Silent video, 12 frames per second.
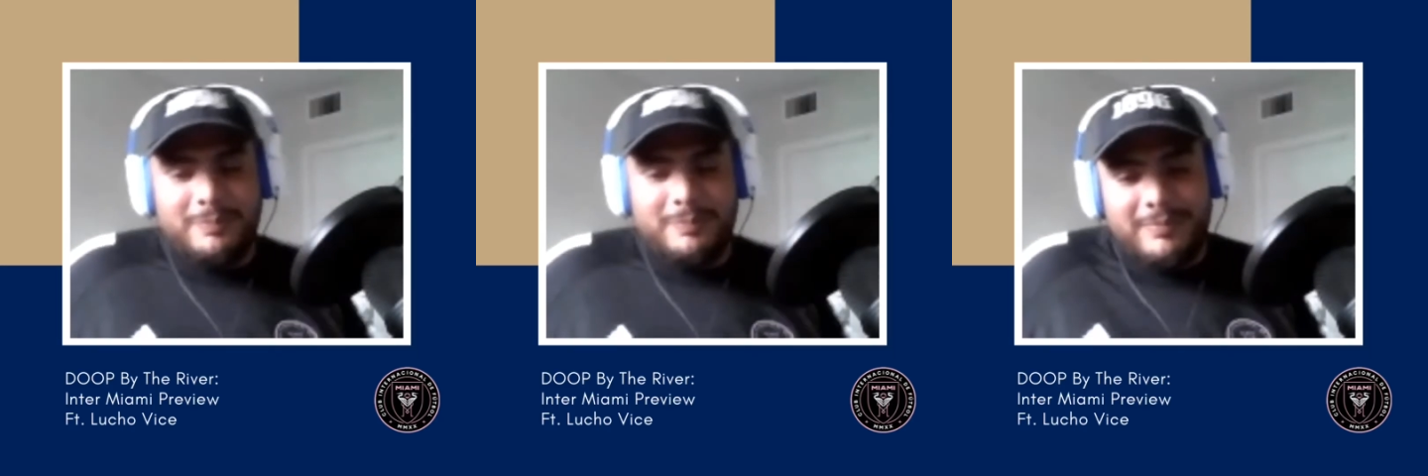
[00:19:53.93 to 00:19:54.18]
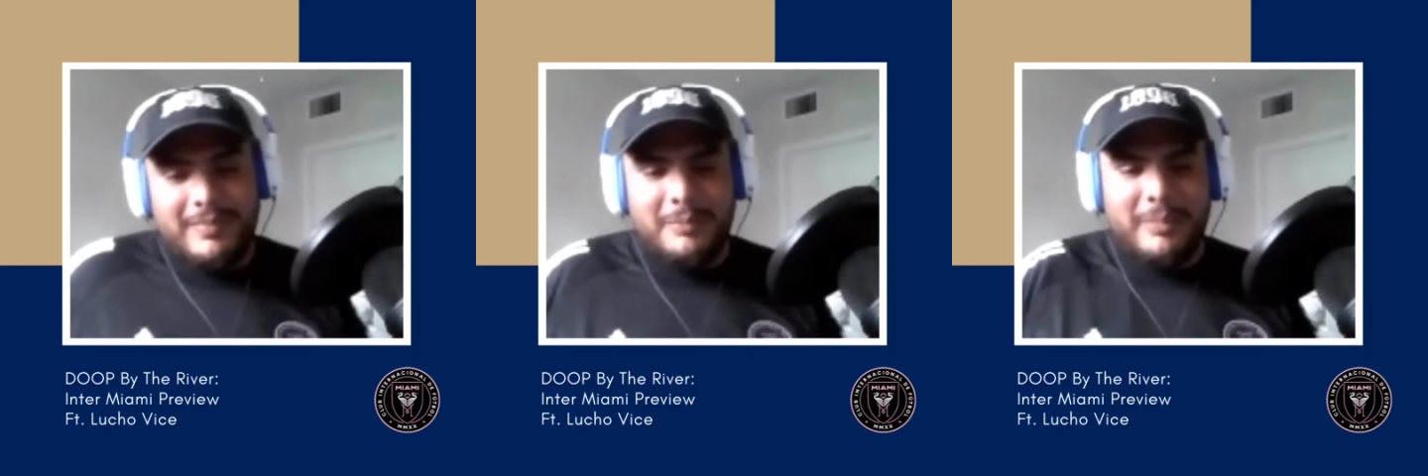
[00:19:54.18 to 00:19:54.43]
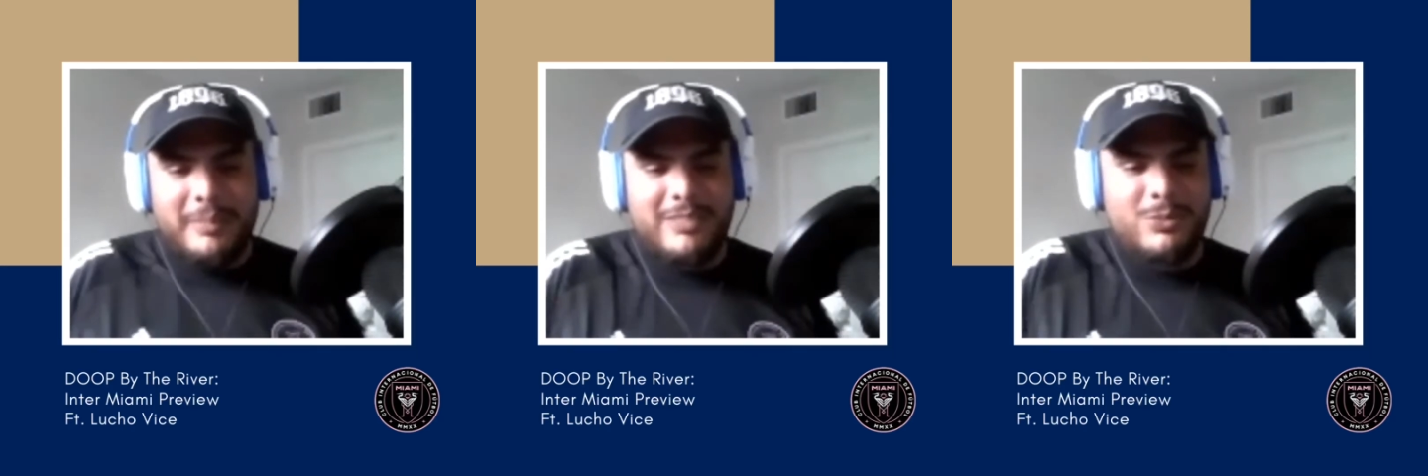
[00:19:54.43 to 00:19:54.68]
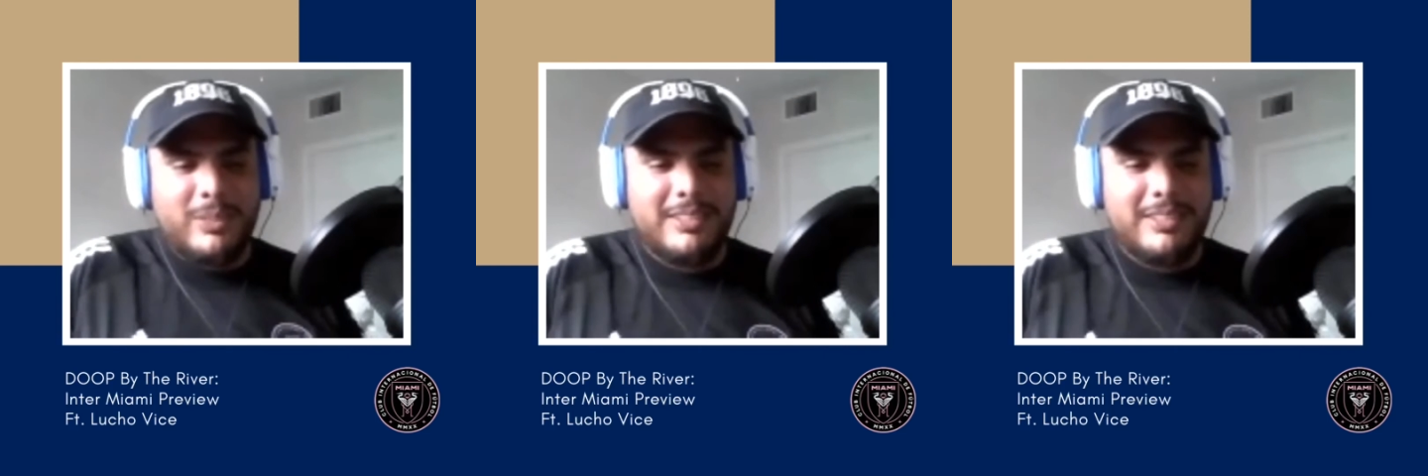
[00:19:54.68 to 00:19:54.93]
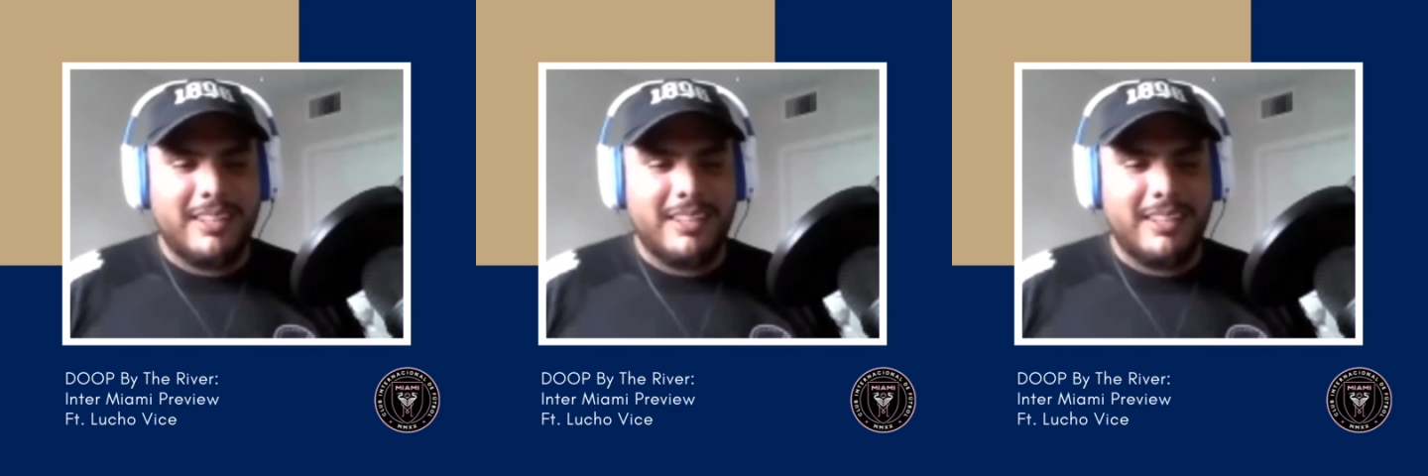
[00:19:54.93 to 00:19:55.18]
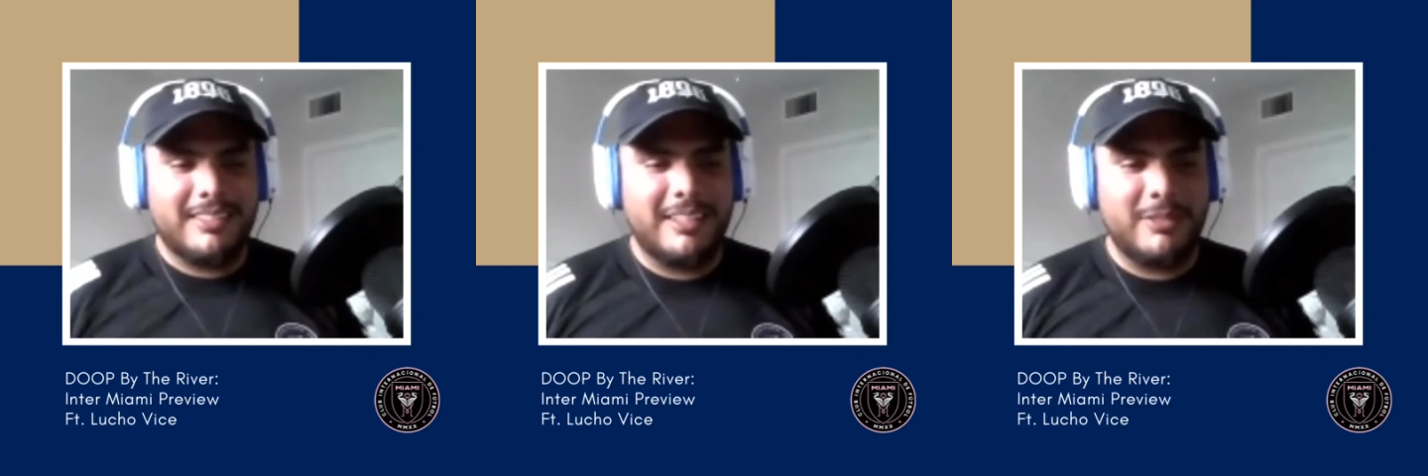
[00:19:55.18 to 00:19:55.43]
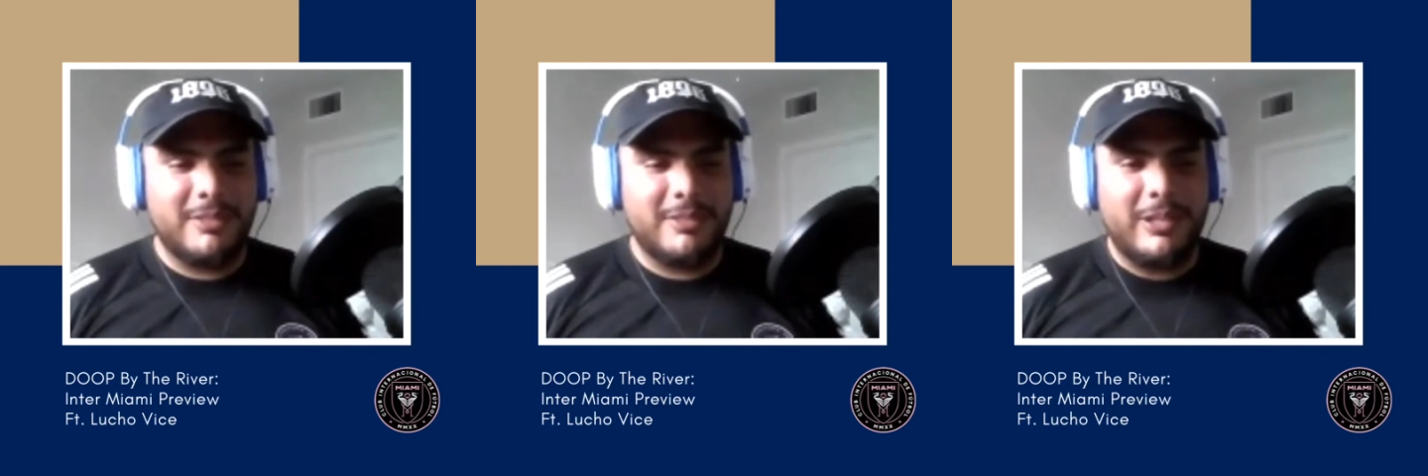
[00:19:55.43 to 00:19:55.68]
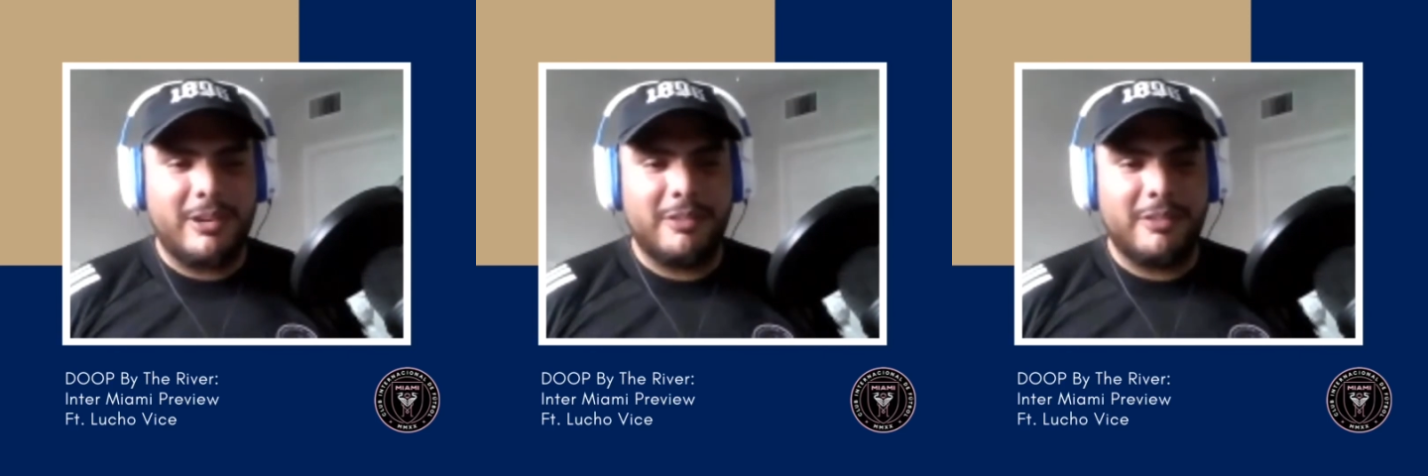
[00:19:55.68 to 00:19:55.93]
Ben Sweat's definitely
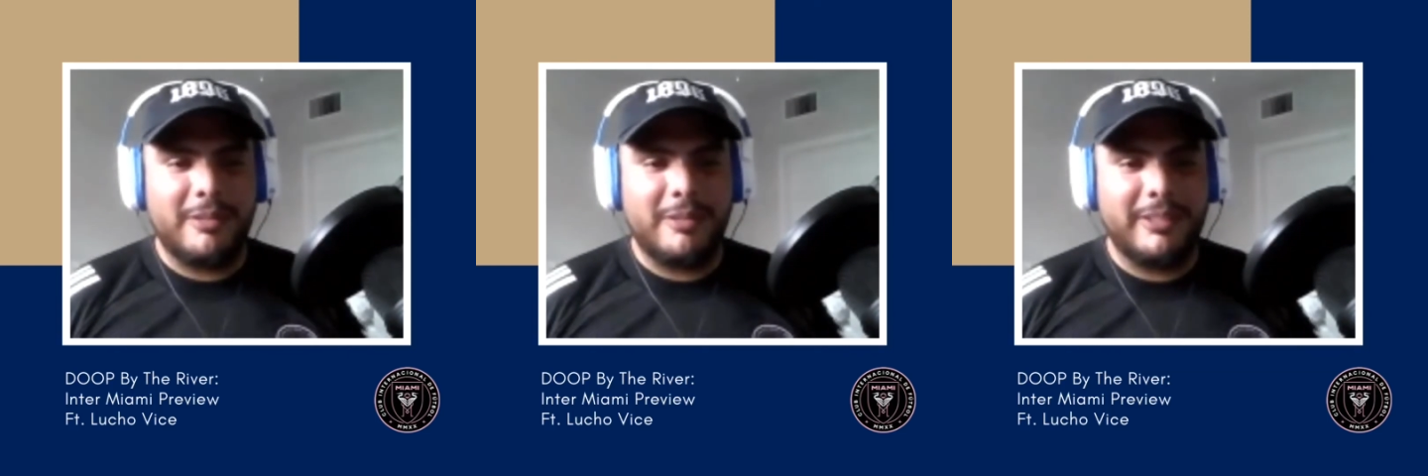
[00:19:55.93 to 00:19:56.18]
not our favorite.